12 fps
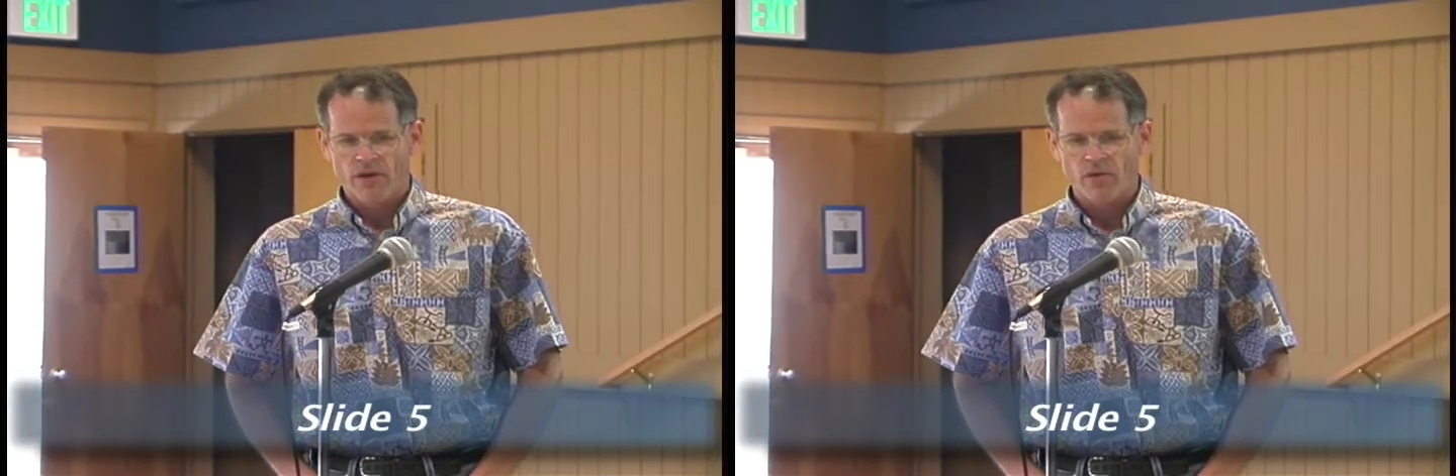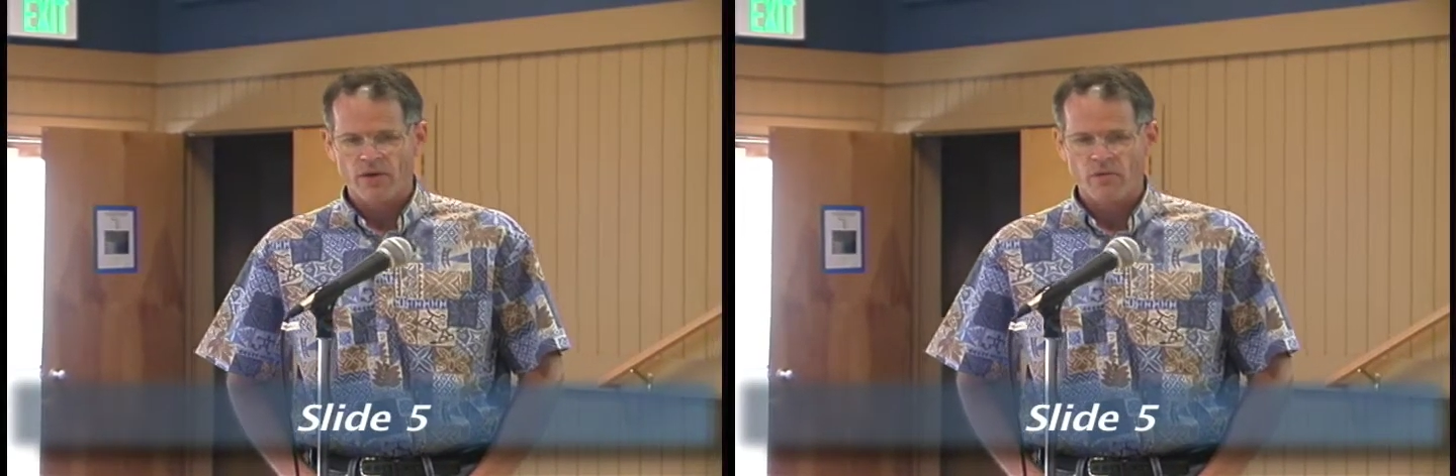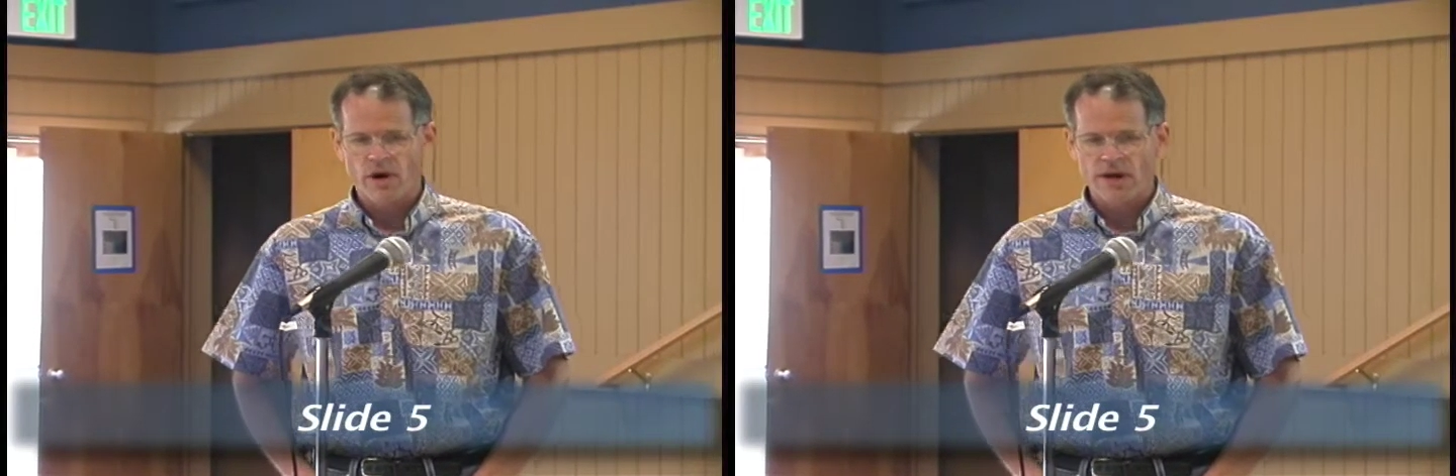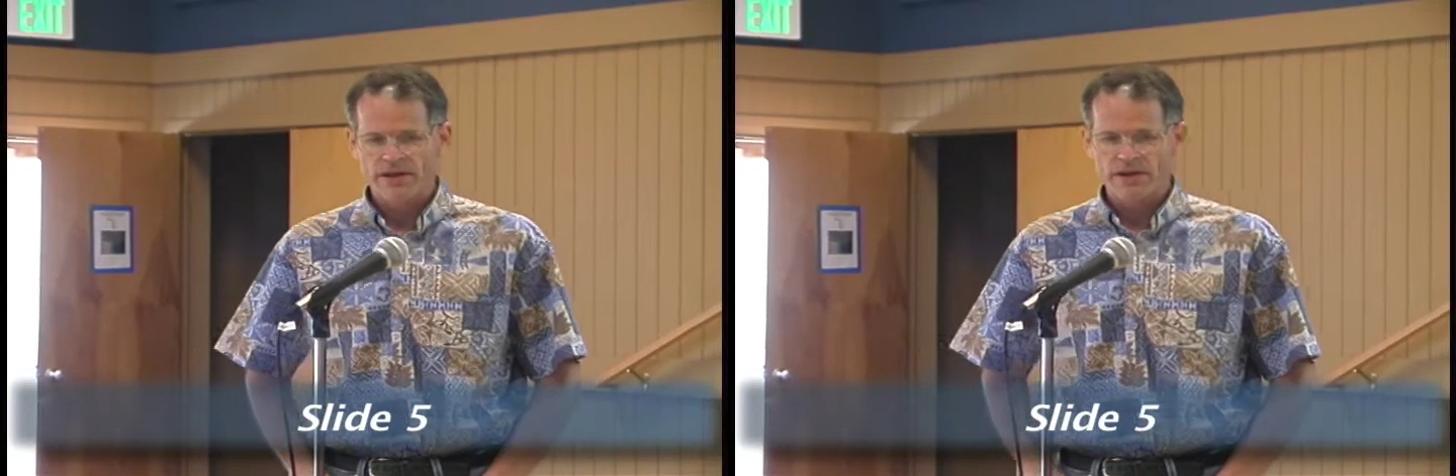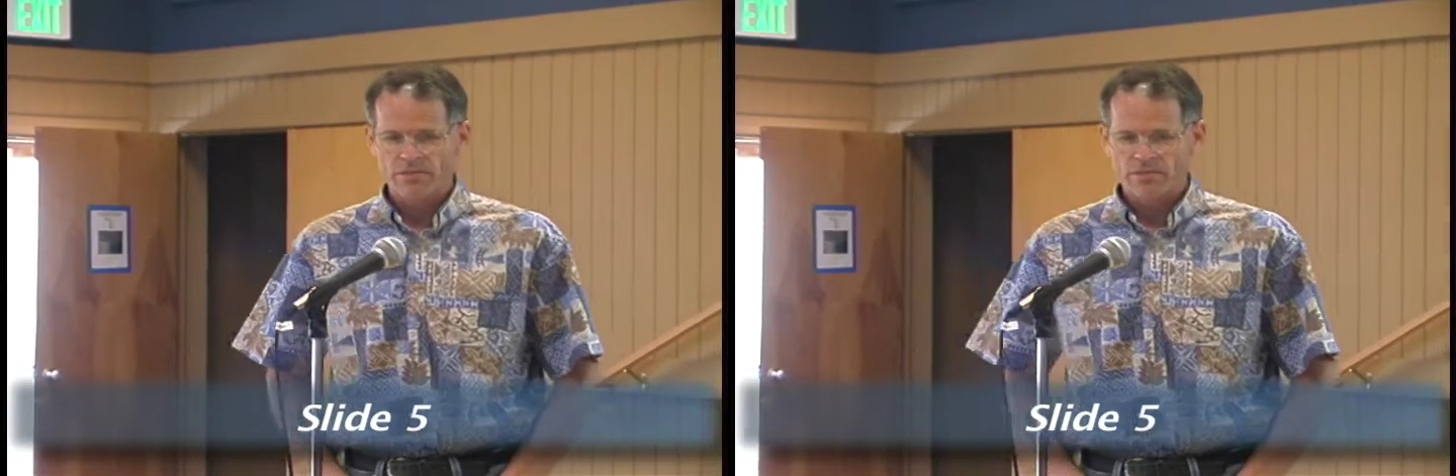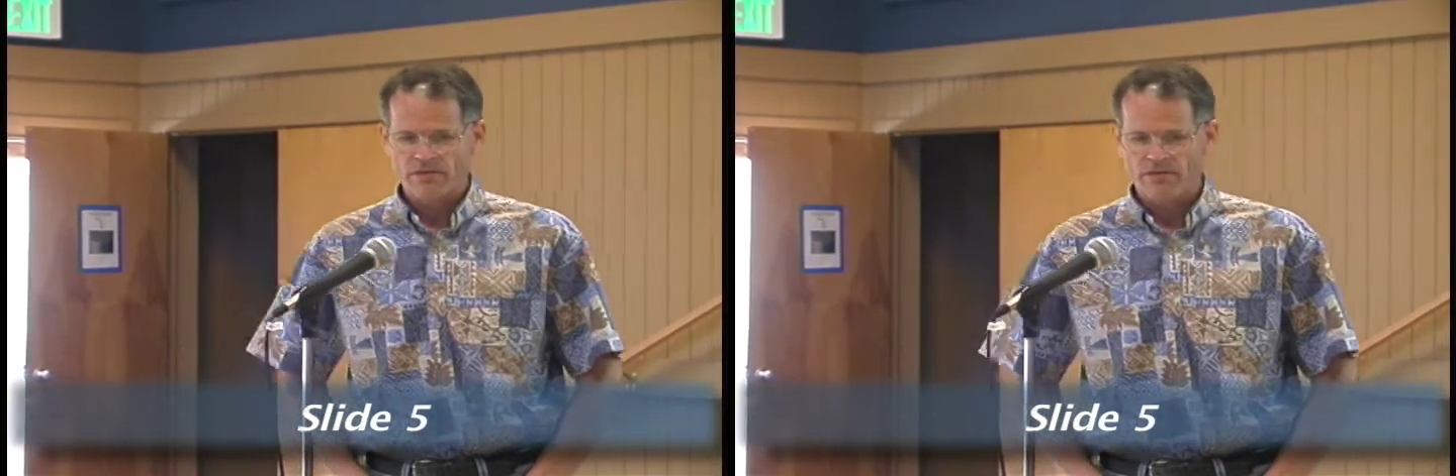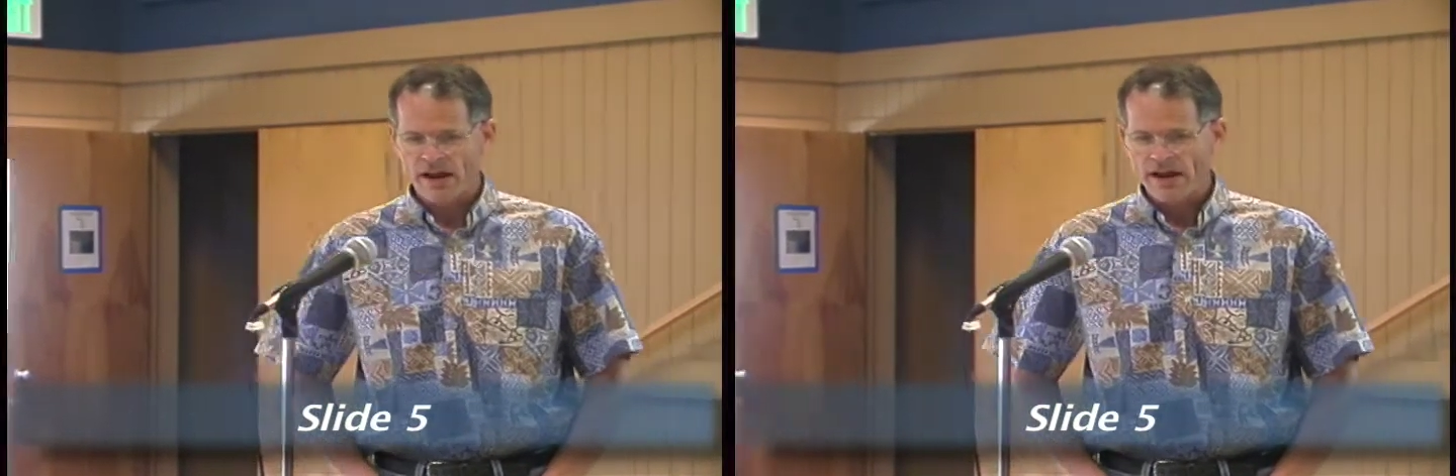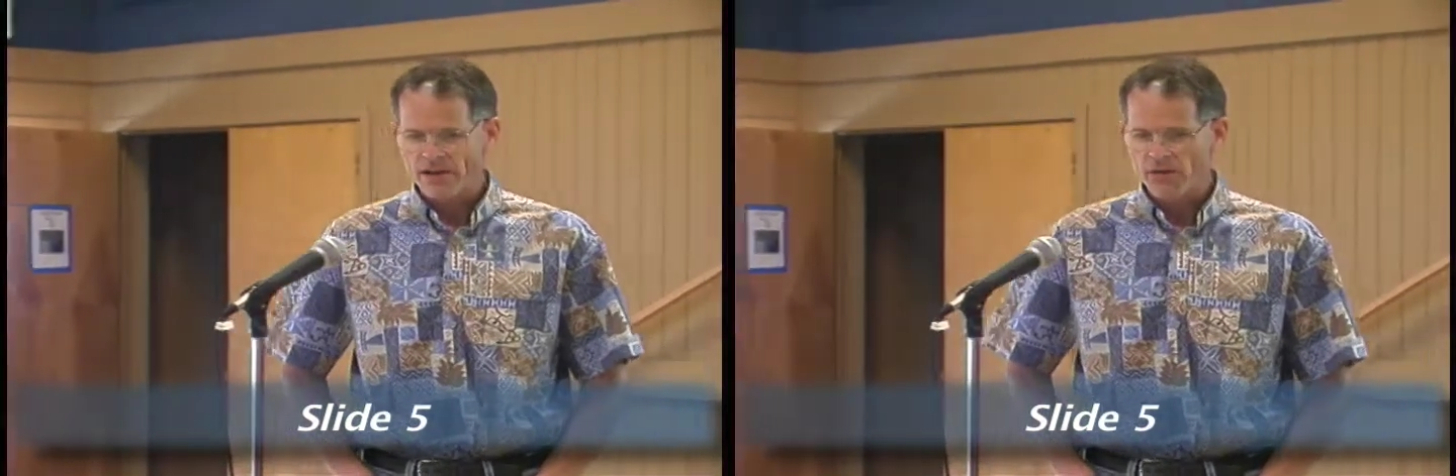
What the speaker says: We wanted to provide